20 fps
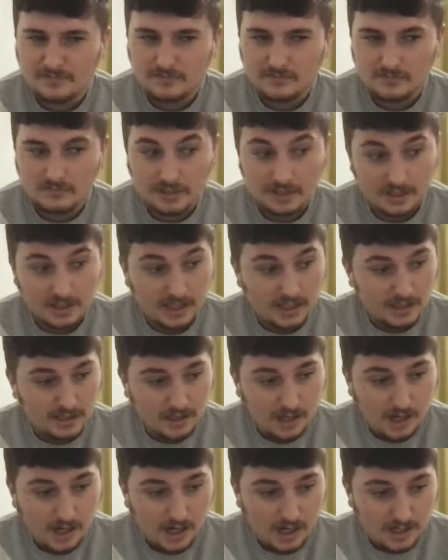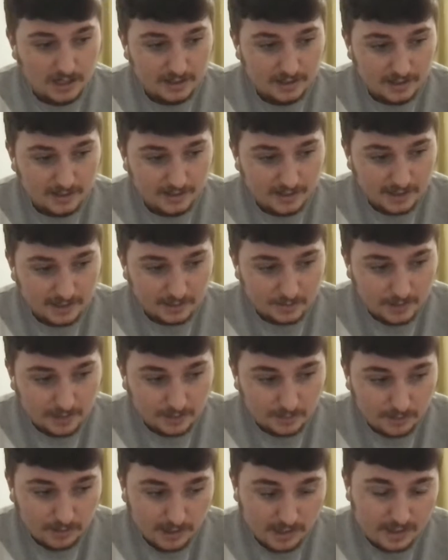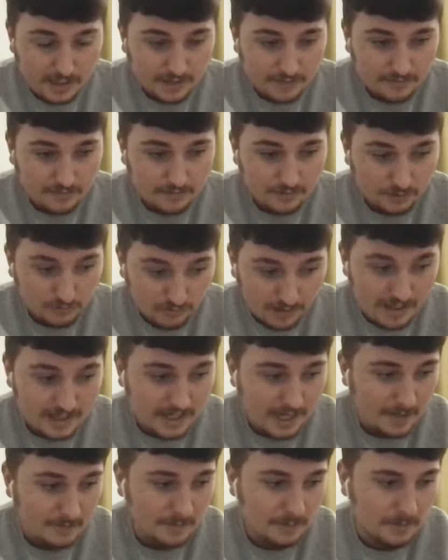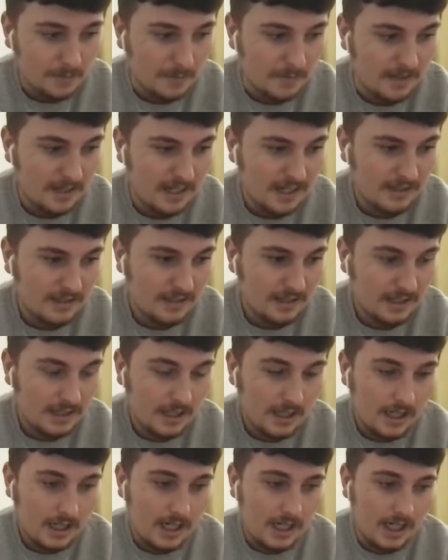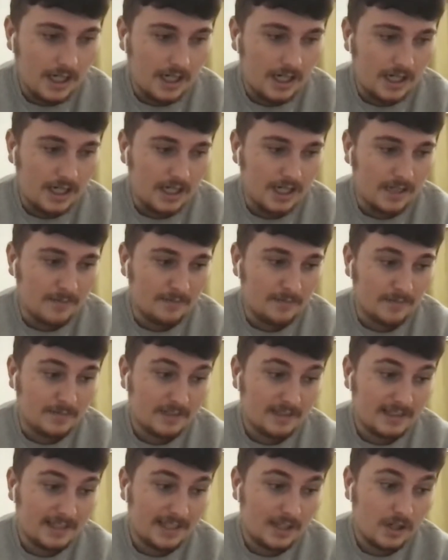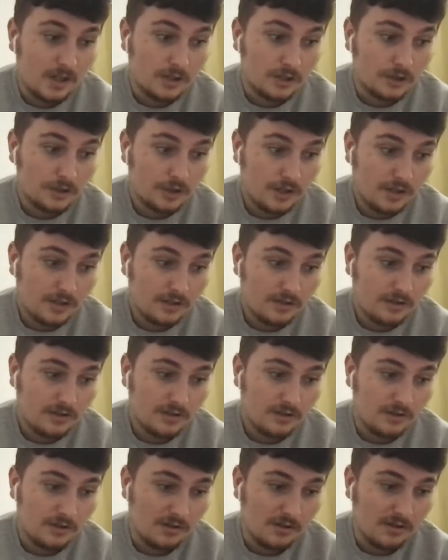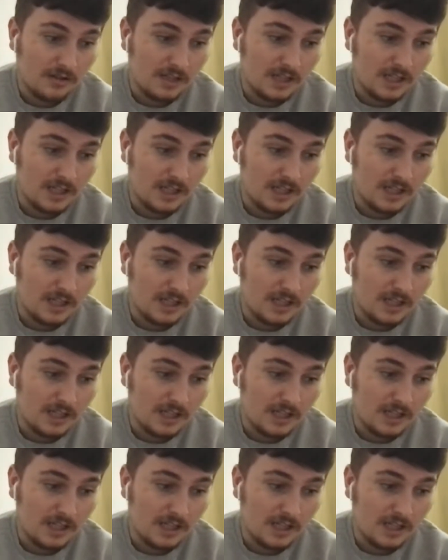But yeah, there's plenty of great games to be made. They are just doing